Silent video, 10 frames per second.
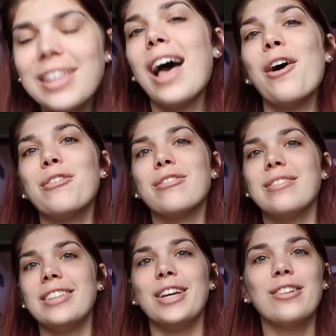Now,
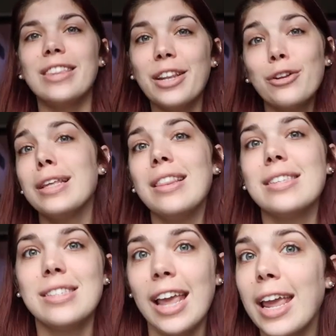they're literally the
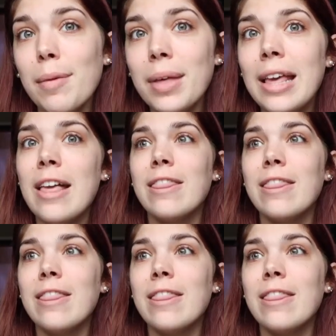same.